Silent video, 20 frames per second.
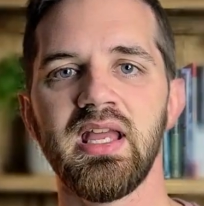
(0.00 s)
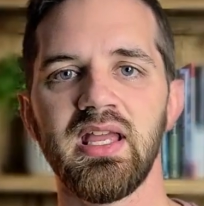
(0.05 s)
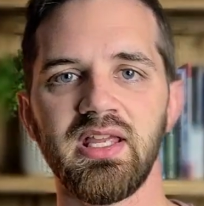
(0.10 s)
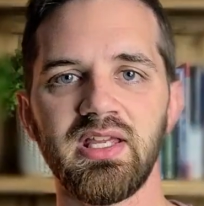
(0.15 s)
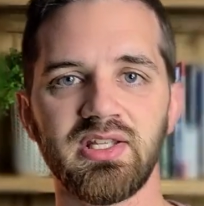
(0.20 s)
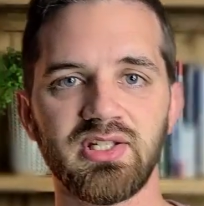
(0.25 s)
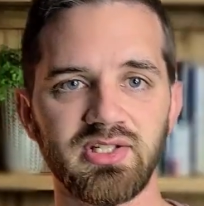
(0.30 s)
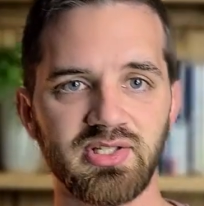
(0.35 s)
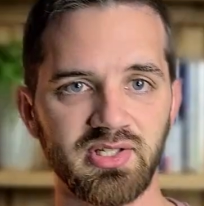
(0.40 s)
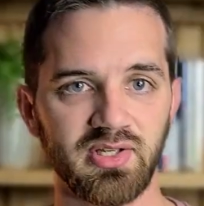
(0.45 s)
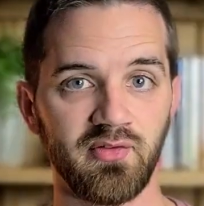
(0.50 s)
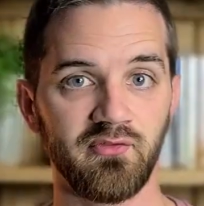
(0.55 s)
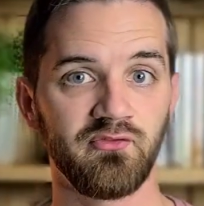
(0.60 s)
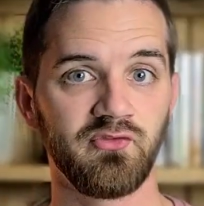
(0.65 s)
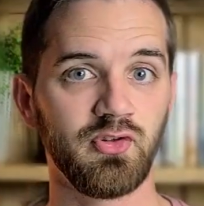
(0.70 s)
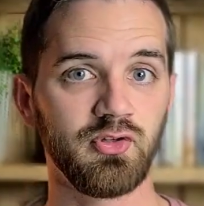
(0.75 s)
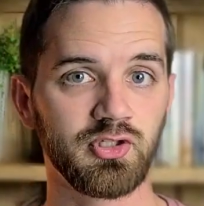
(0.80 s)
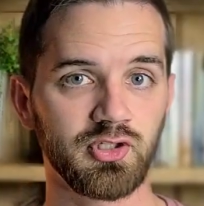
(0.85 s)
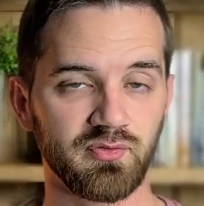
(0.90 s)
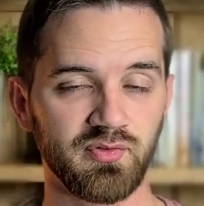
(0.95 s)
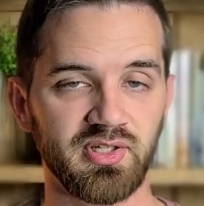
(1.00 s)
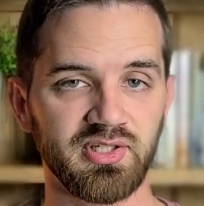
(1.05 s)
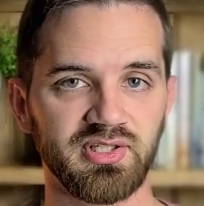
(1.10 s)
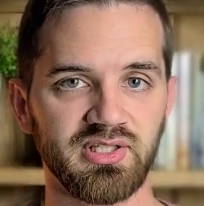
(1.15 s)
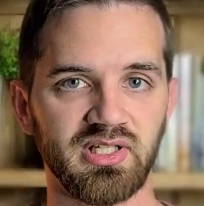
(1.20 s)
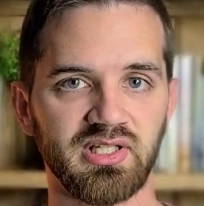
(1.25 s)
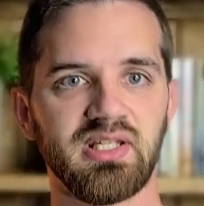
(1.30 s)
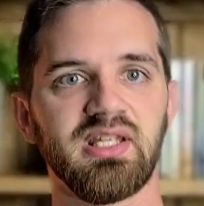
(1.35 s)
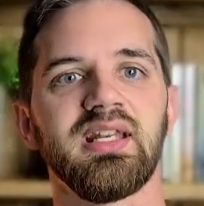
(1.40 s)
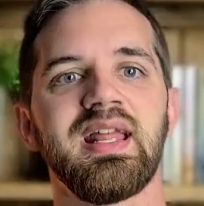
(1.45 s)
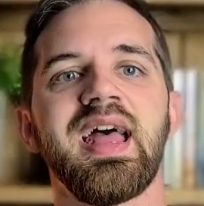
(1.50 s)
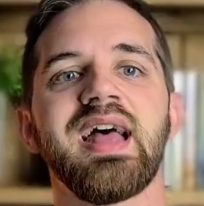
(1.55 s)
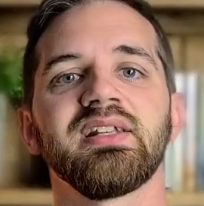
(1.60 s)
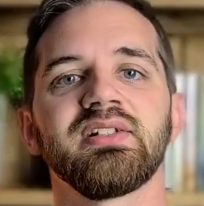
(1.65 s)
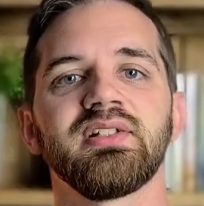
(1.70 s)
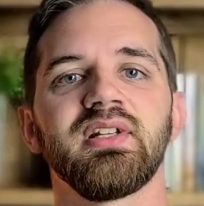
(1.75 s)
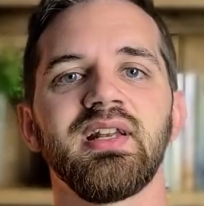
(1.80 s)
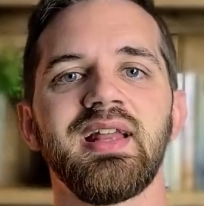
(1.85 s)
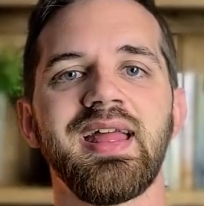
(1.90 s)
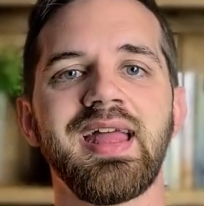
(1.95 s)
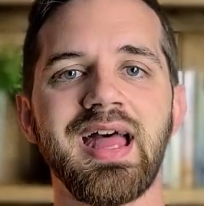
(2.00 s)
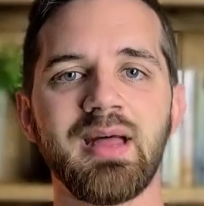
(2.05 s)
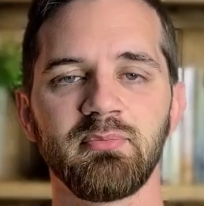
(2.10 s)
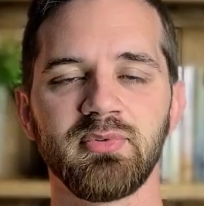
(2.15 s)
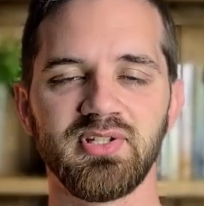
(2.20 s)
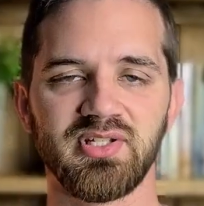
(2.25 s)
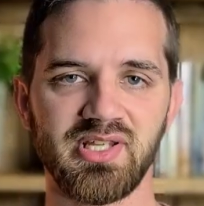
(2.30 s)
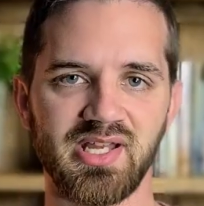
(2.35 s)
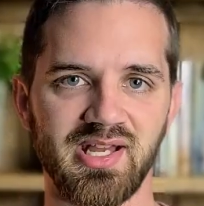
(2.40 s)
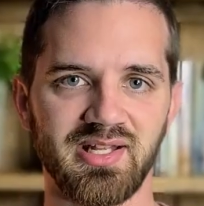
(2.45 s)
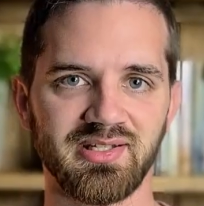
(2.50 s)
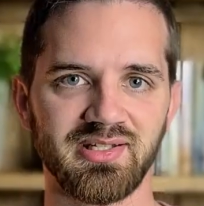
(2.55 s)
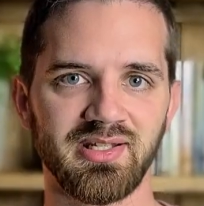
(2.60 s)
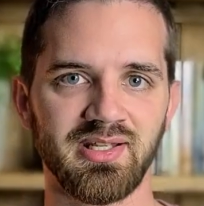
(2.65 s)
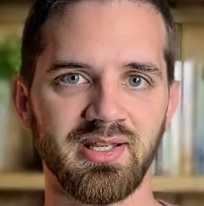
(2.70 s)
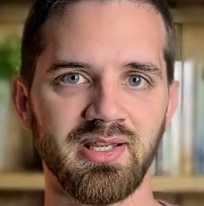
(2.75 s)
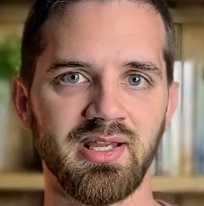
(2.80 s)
is futuristic. It has not happened yet.